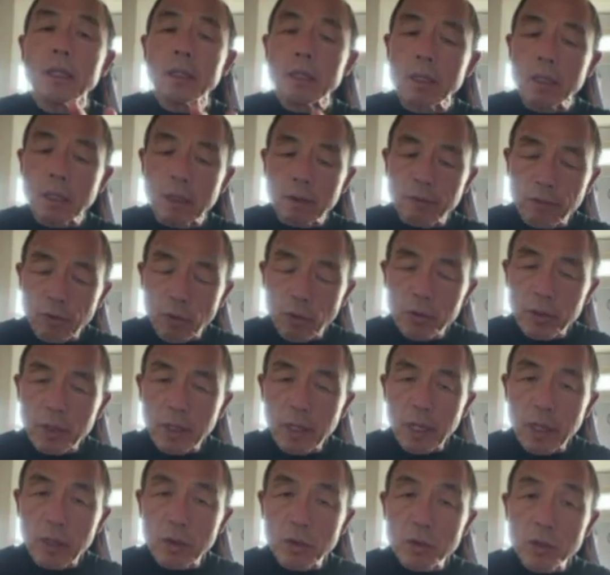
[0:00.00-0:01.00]
The
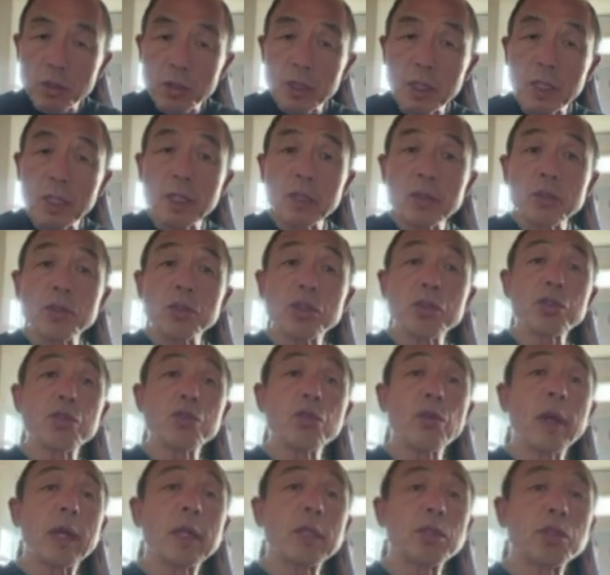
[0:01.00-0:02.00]
folding energy can
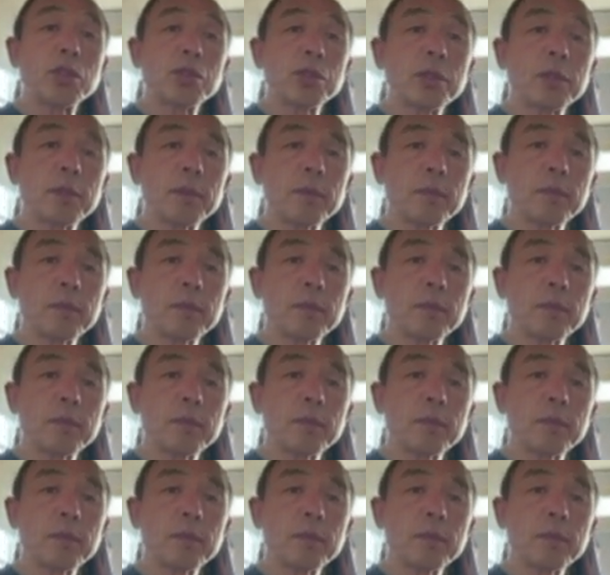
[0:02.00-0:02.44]
stretch.